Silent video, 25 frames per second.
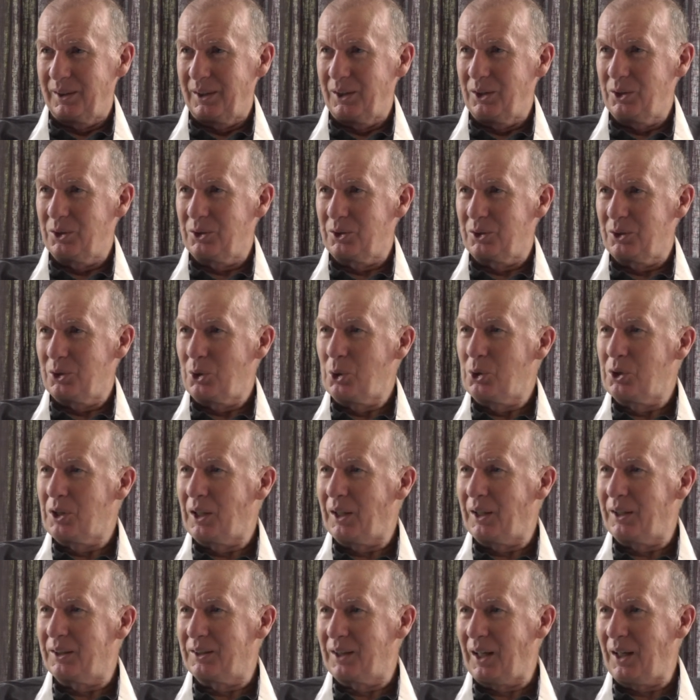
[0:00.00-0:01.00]
in
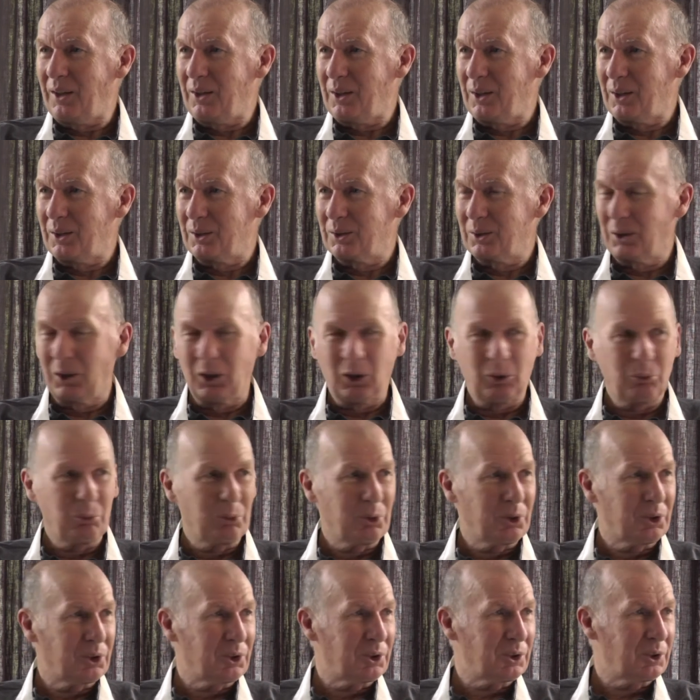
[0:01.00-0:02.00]
utilitarian
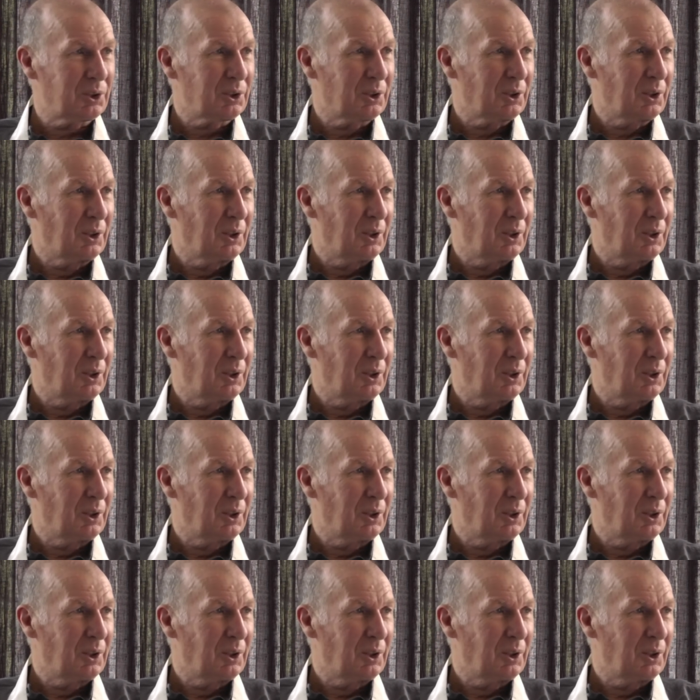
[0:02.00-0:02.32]
terms,